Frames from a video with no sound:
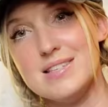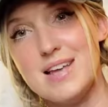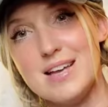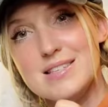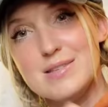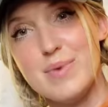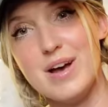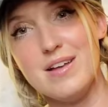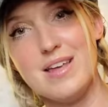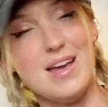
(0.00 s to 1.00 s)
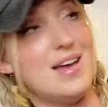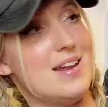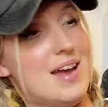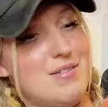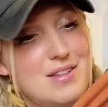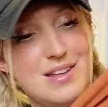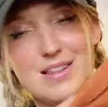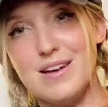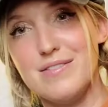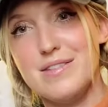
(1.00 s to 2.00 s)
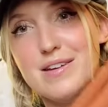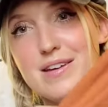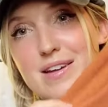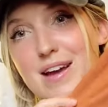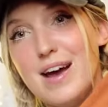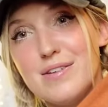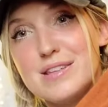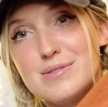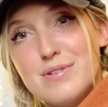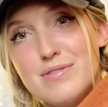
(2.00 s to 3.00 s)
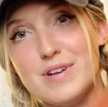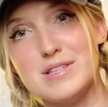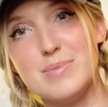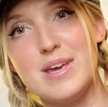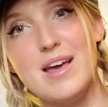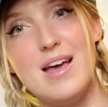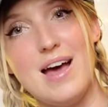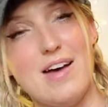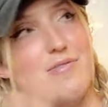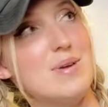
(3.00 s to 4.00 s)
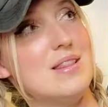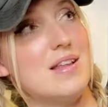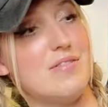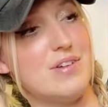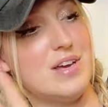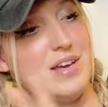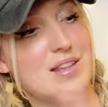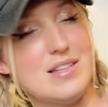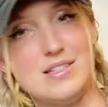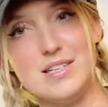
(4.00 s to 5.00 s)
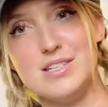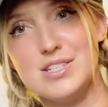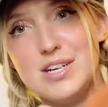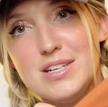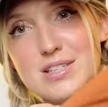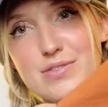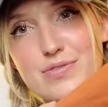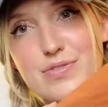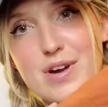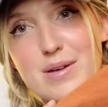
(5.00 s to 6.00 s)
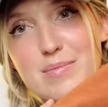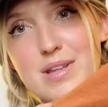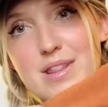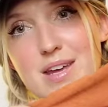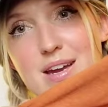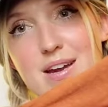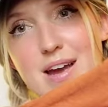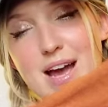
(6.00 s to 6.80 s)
size small, and I really love how this one fits me. I've been loving the t-shirts from there,